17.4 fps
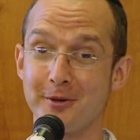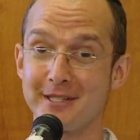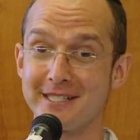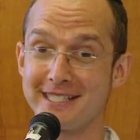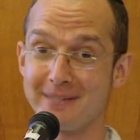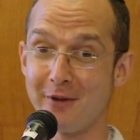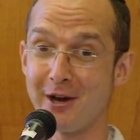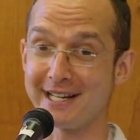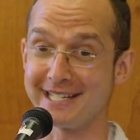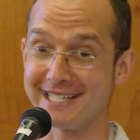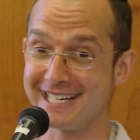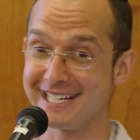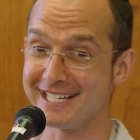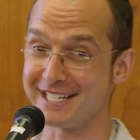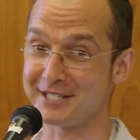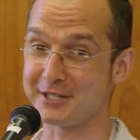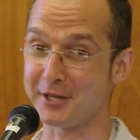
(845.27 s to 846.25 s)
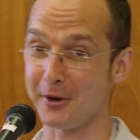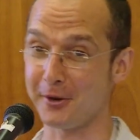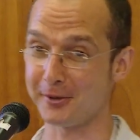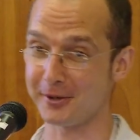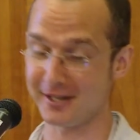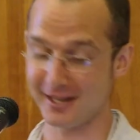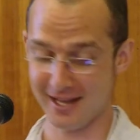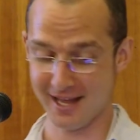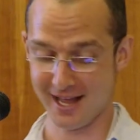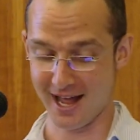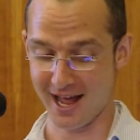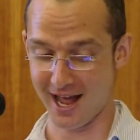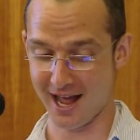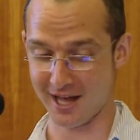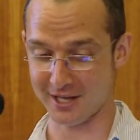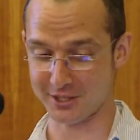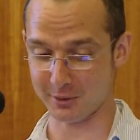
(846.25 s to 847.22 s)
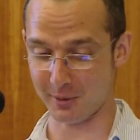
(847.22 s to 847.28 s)
It's very tedious code.
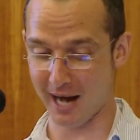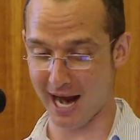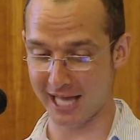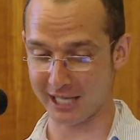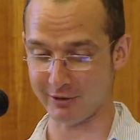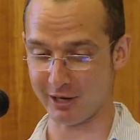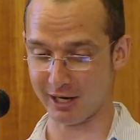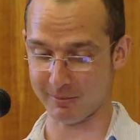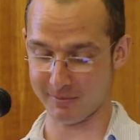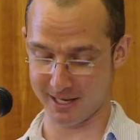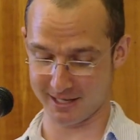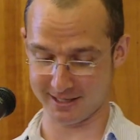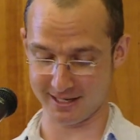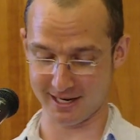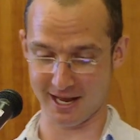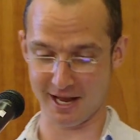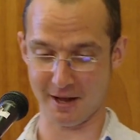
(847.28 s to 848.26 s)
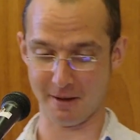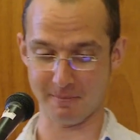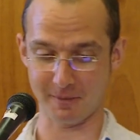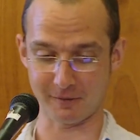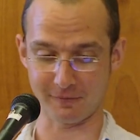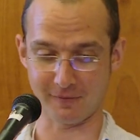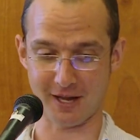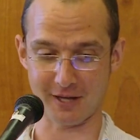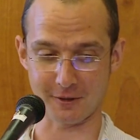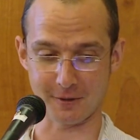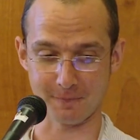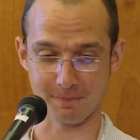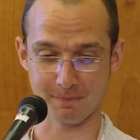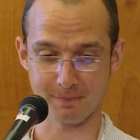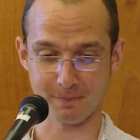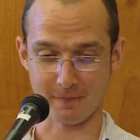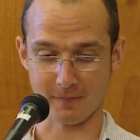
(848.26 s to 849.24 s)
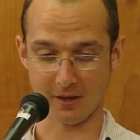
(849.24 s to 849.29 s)
So I highly recommend built value.
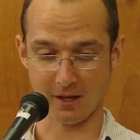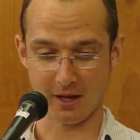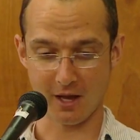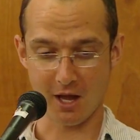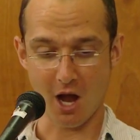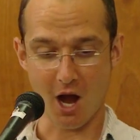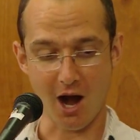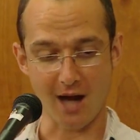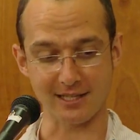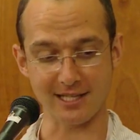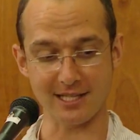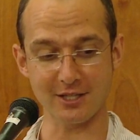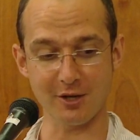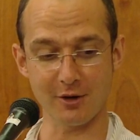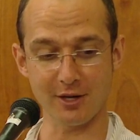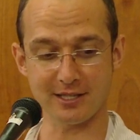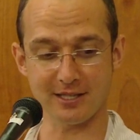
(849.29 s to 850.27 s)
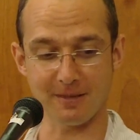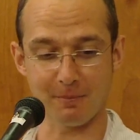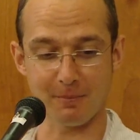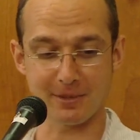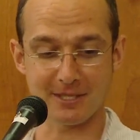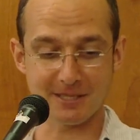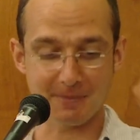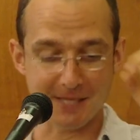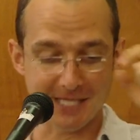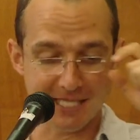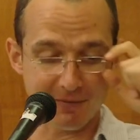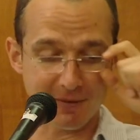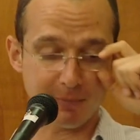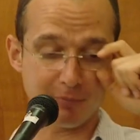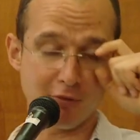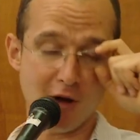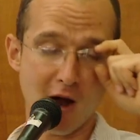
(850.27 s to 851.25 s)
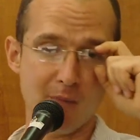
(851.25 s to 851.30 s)
All right, so let's go to some
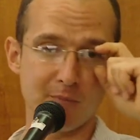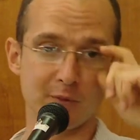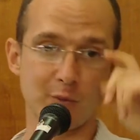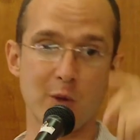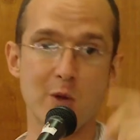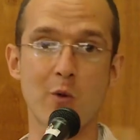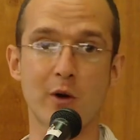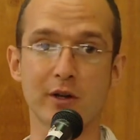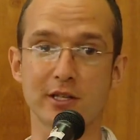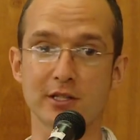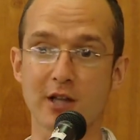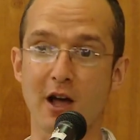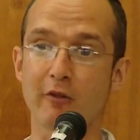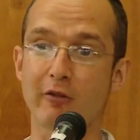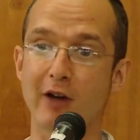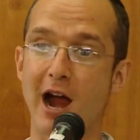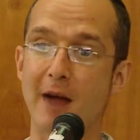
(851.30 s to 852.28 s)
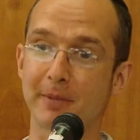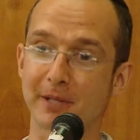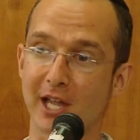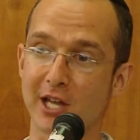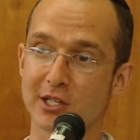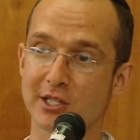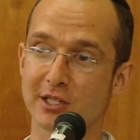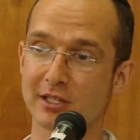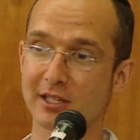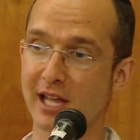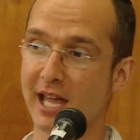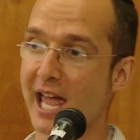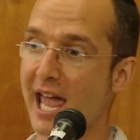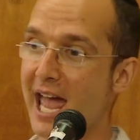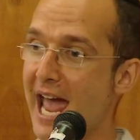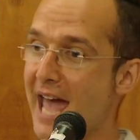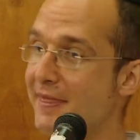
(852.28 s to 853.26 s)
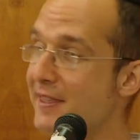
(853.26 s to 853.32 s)
specific problems we want to solve for our application.
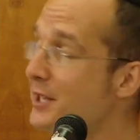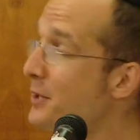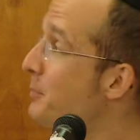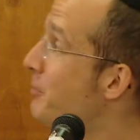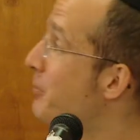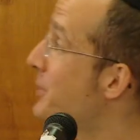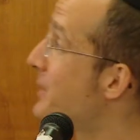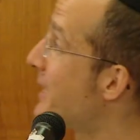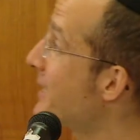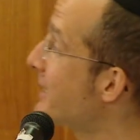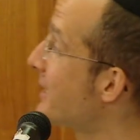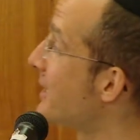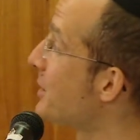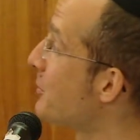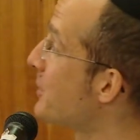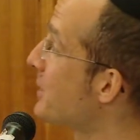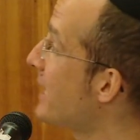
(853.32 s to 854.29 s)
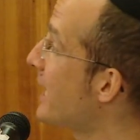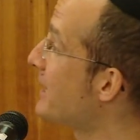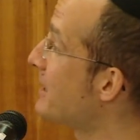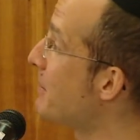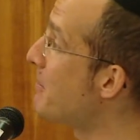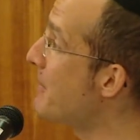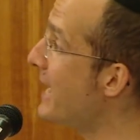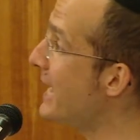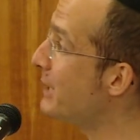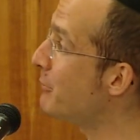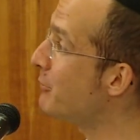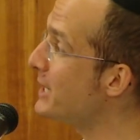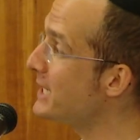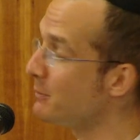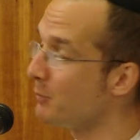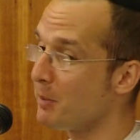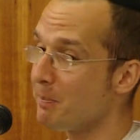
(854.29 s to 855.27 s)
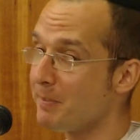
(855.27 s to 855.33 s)
And this persistence was kind of the main
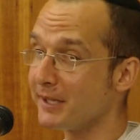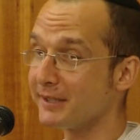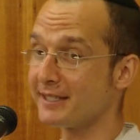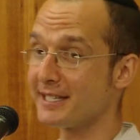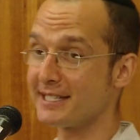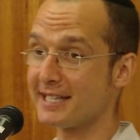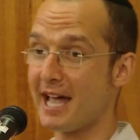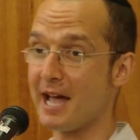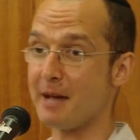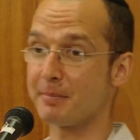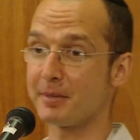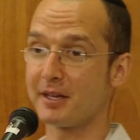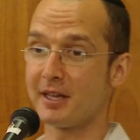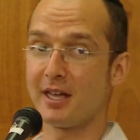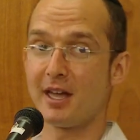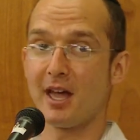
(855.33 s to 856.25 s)
reason we built this app.